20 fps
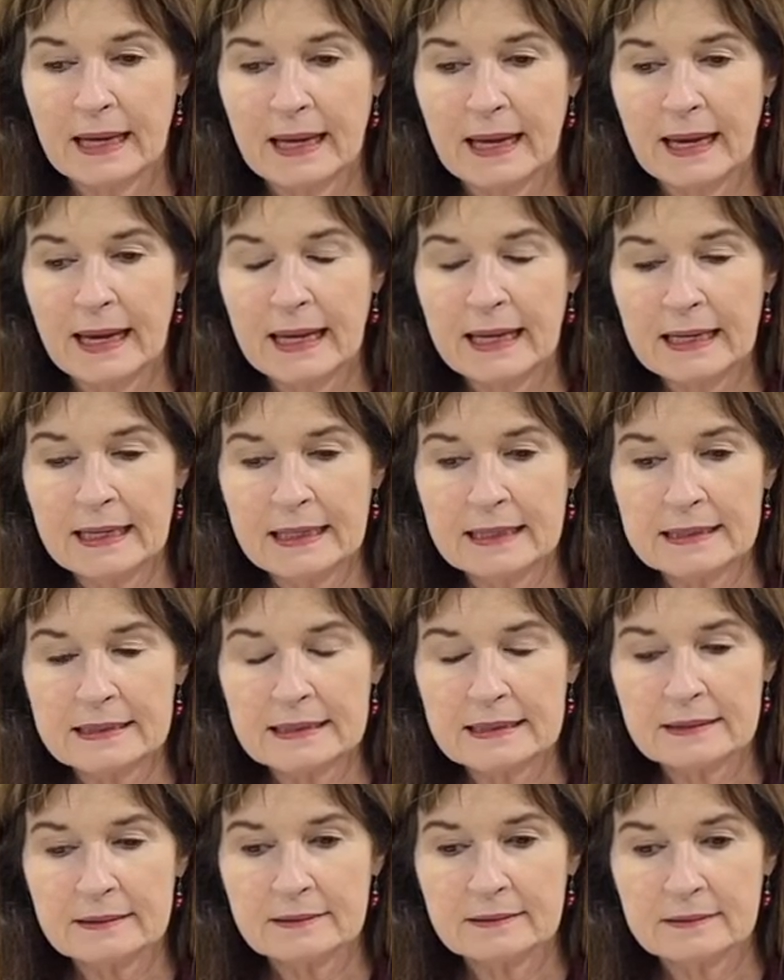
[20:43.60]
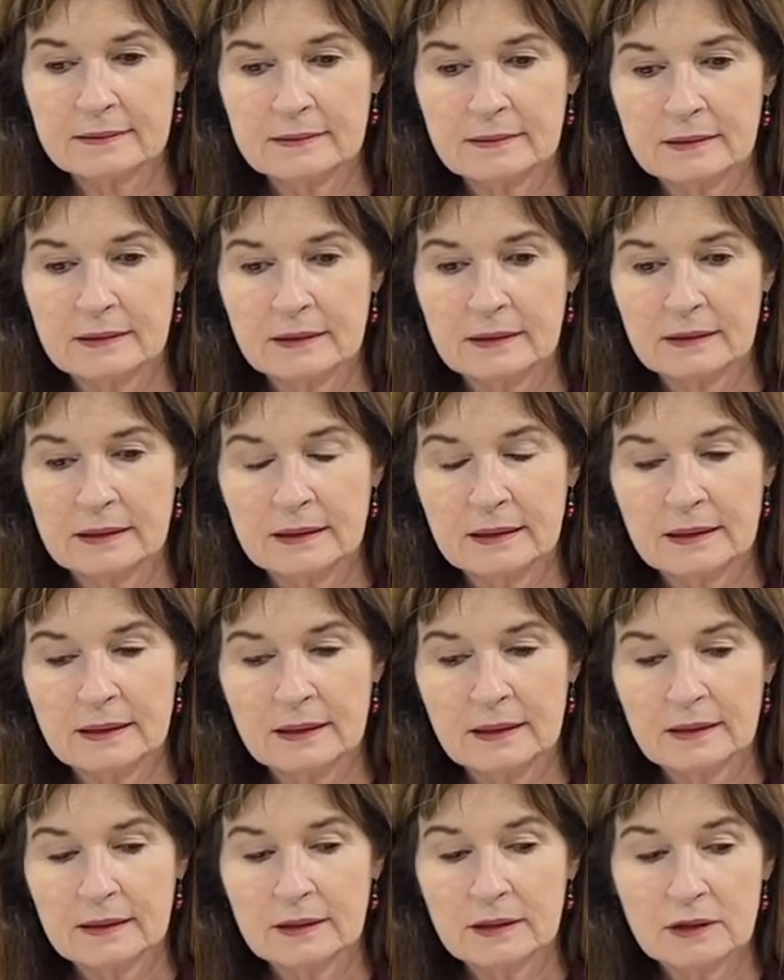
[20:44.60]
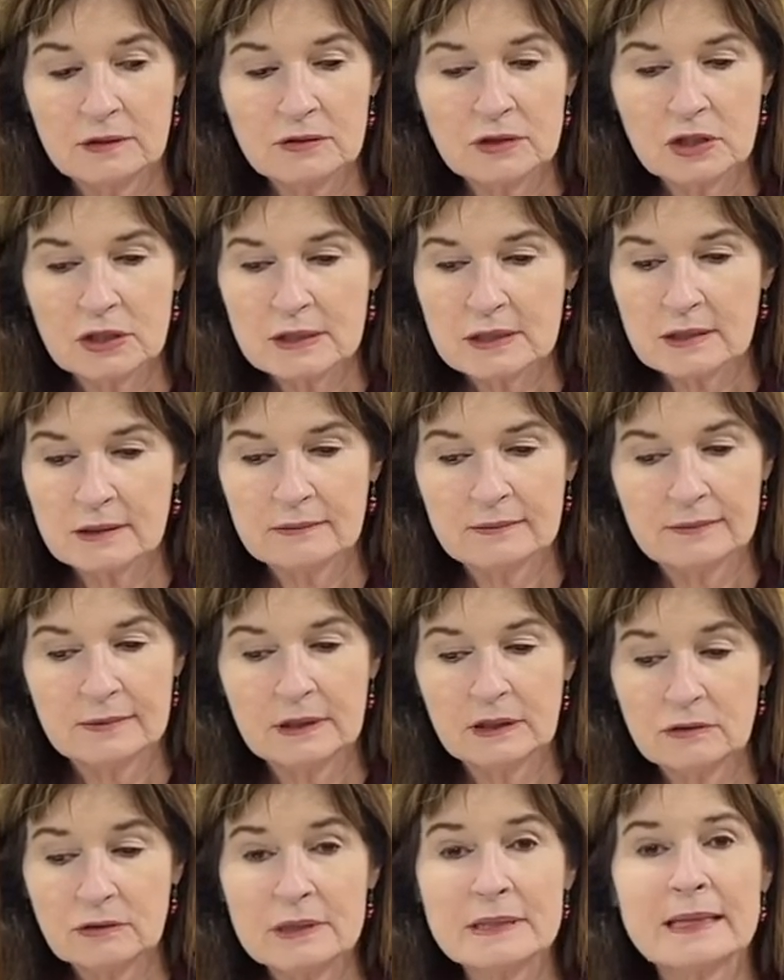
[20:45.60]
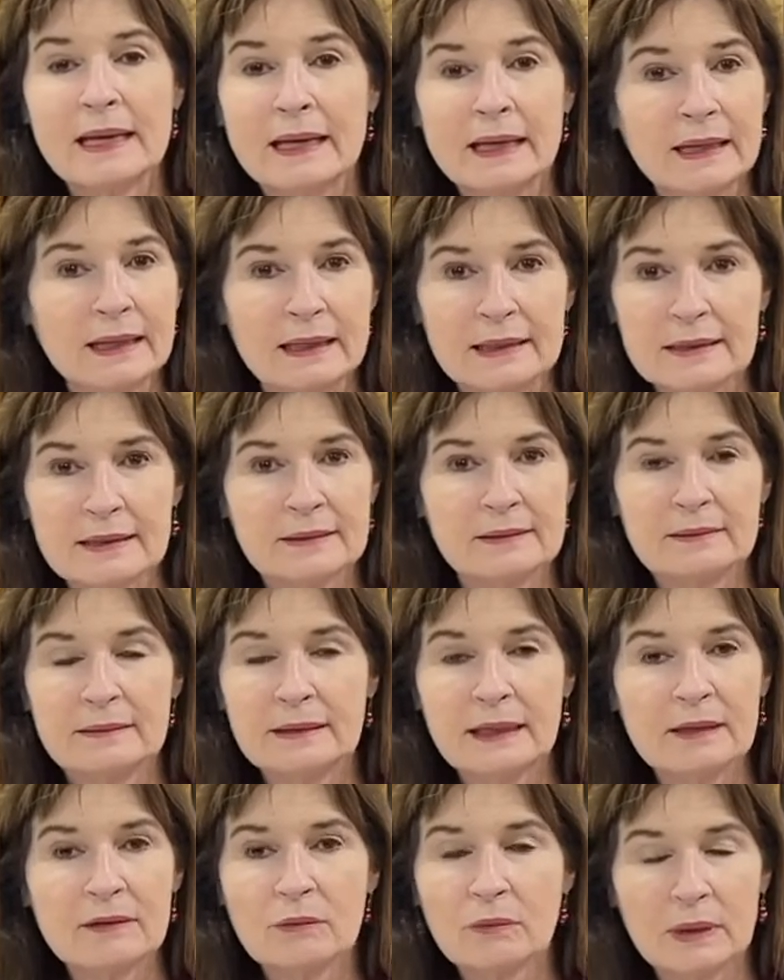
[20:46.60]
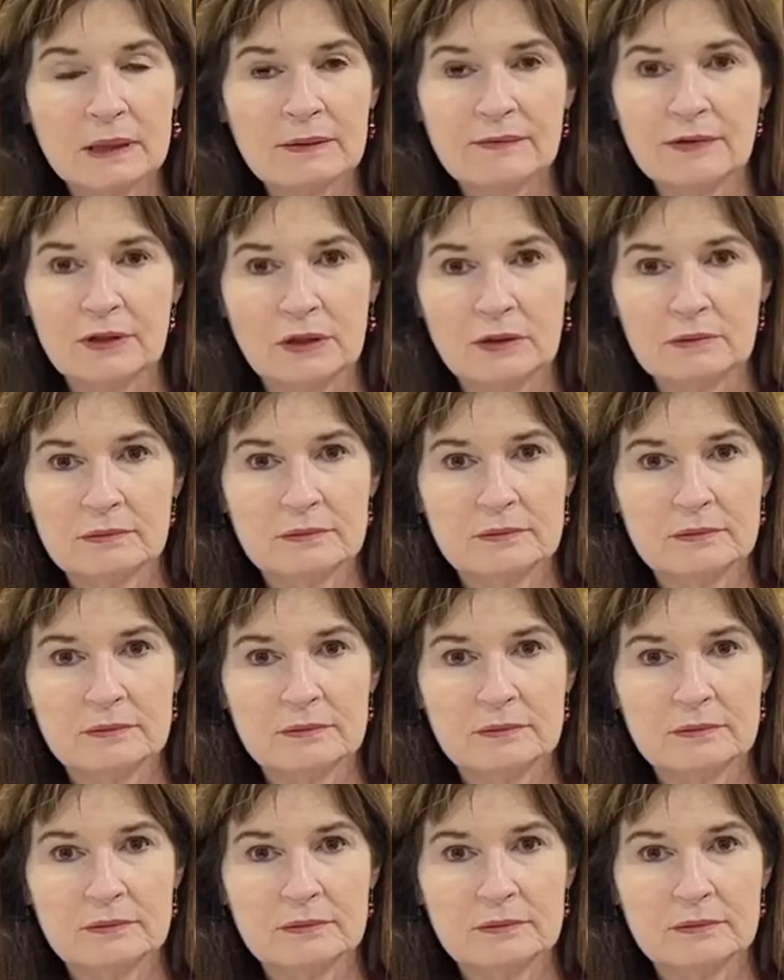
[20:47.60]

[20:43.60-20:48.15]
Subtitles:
And you just can't, neither one of you.